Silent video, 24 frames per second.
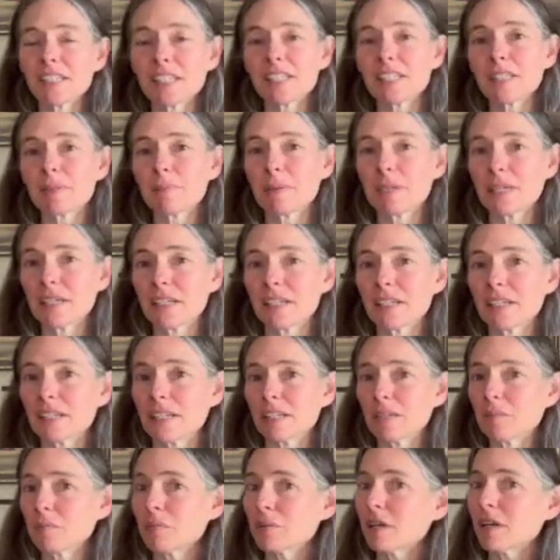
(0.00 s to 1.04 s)
has been
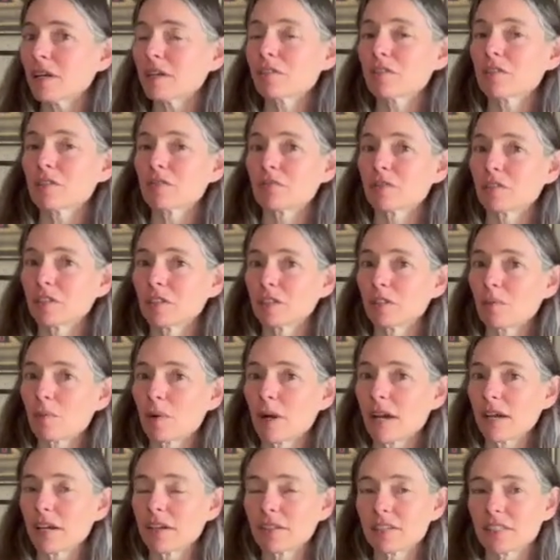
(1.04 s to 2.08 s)
in progress for a little
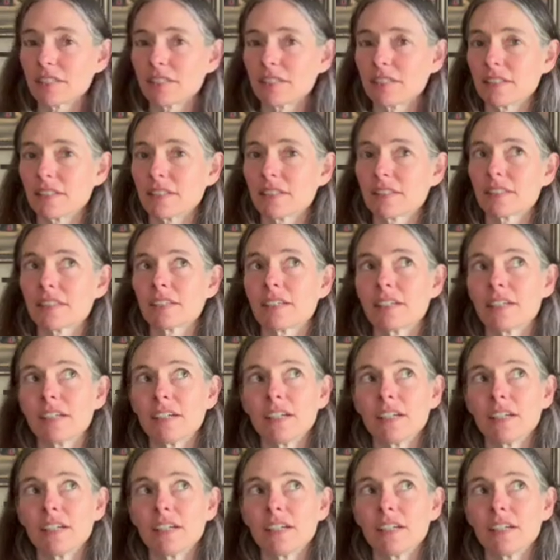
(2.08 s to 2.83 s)
while, since,